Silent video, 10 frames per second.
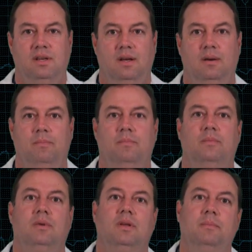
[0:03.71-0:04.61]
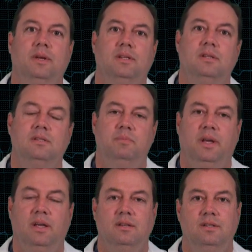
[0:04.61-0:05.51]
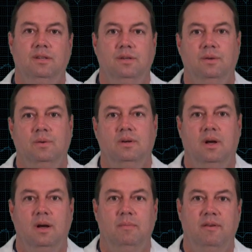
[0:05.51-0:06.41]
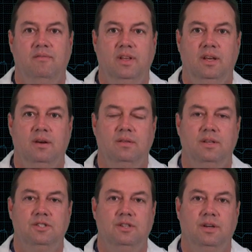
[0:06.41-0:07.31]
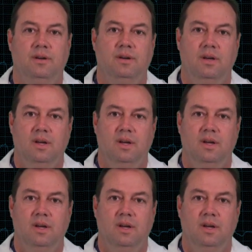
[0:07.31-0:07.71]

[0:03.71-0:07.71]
I'm going to be speaking to you uh, by video this year